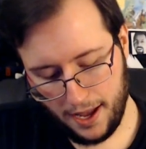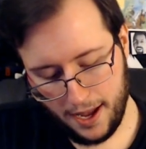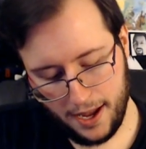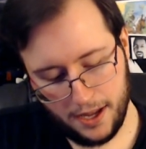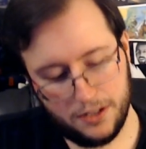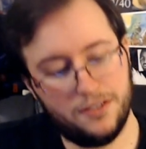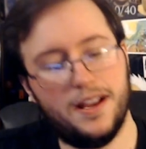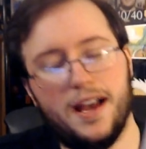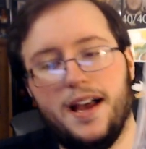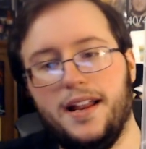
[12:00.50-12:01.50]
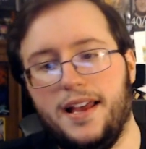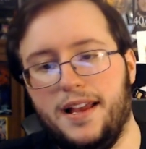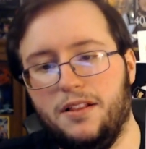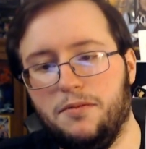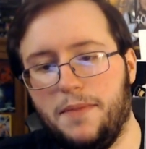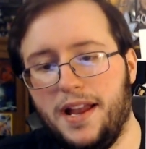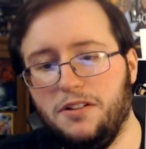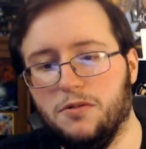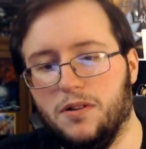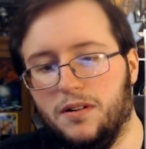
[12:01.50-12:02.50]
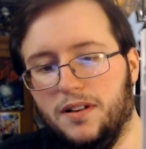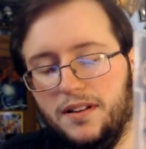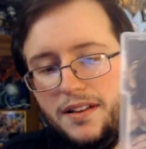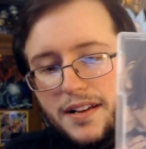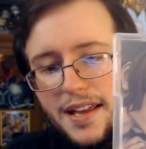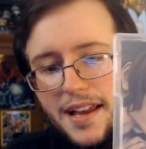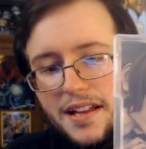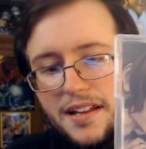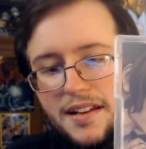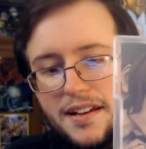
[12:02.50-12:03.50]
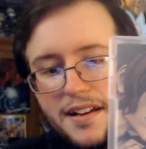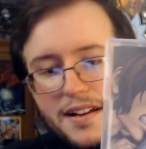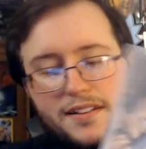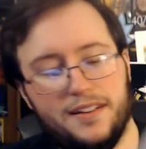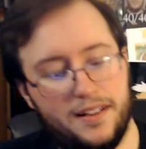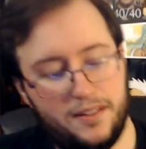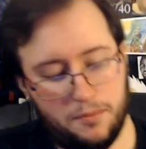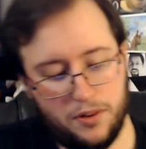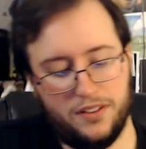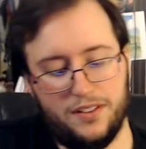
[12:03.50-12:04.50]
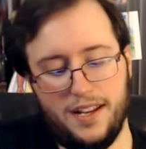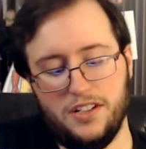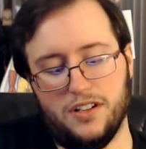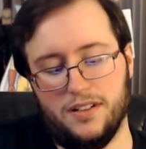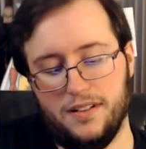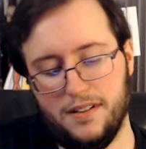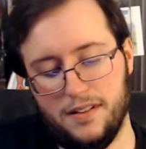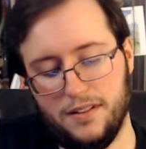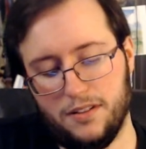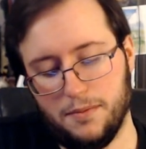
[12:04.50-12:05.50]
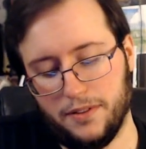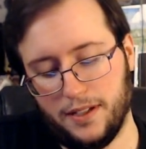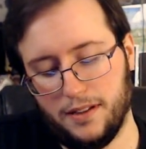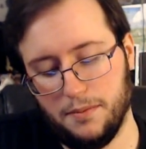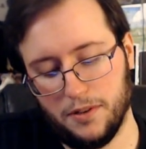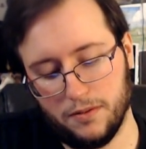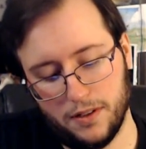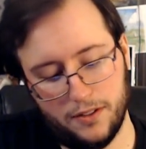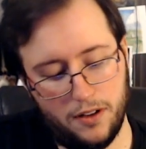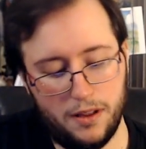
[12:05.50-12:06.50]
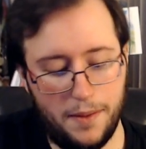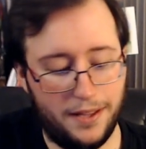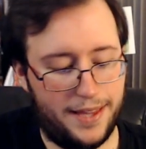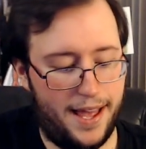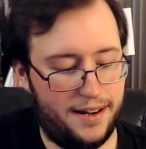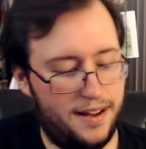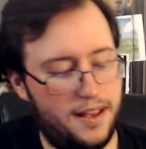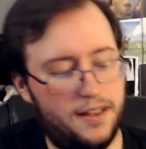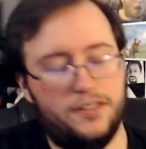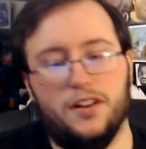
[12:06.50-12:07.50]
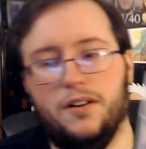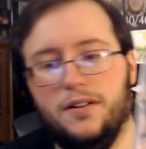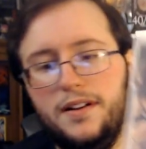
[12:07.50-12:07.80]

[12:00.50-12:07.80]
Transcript: and you got a little manual. Look at that. So you get some presentation. It's almost like limited run is all about that. So